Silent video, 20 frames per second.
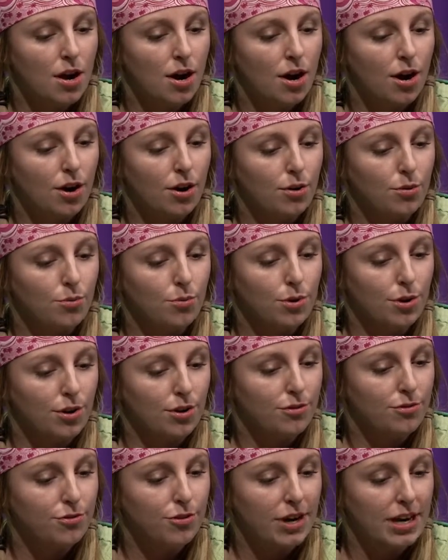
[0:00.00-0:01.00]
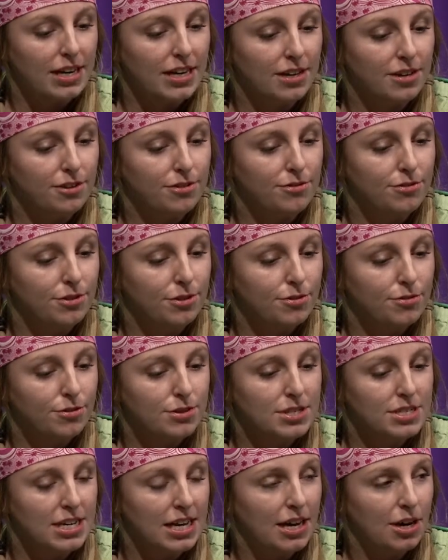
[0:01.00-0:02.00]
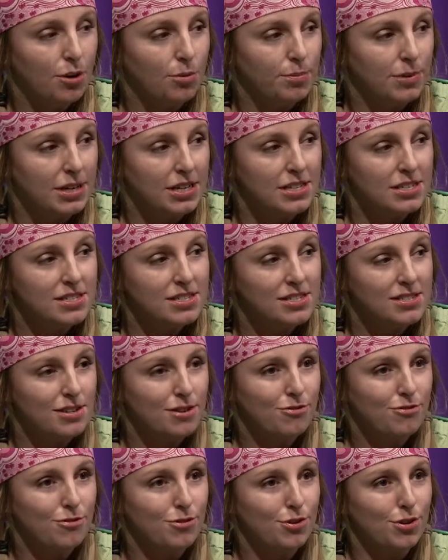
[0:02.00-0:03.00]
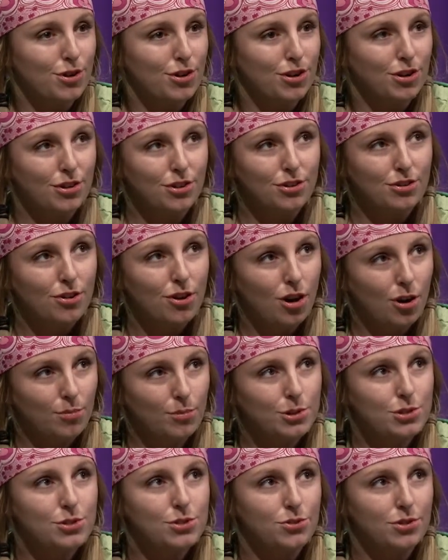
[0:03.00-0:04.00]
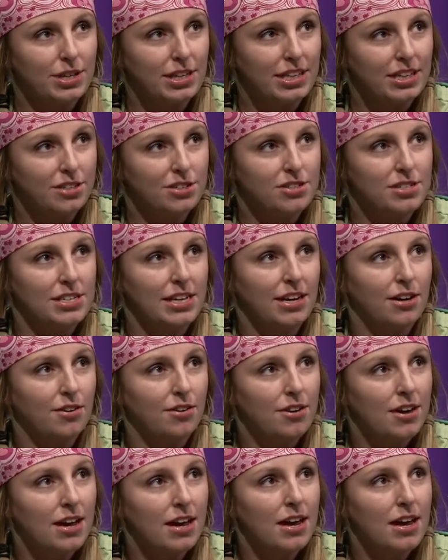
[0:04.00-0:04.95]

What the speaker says: were afraid of to help us for almost 3 years now.